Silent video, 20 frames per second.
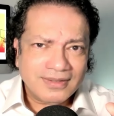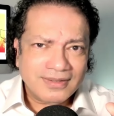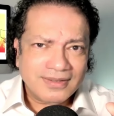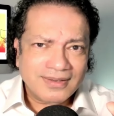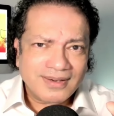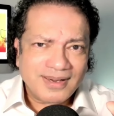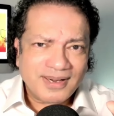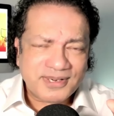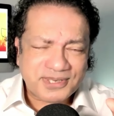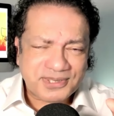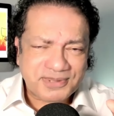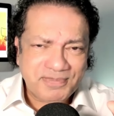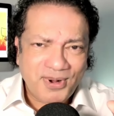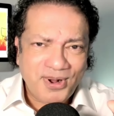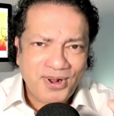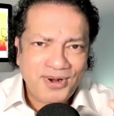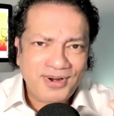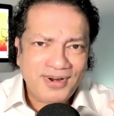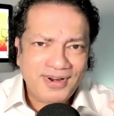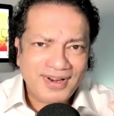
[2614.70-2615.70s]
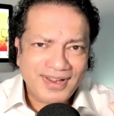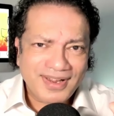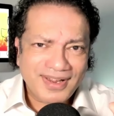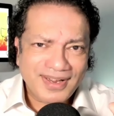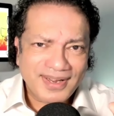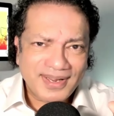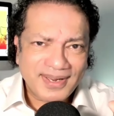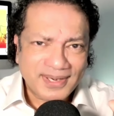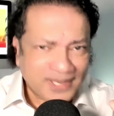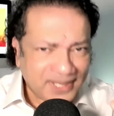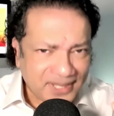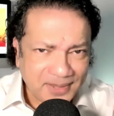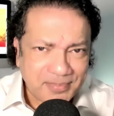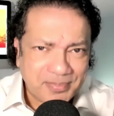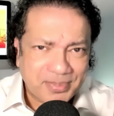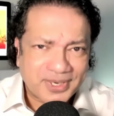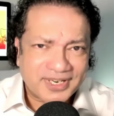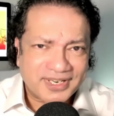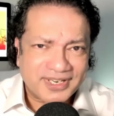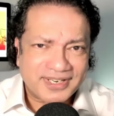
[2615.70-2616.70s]
a small little
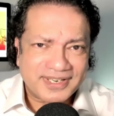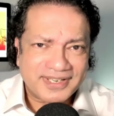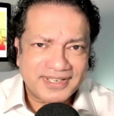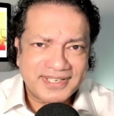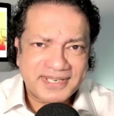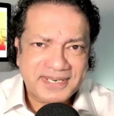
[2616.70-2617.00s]
bird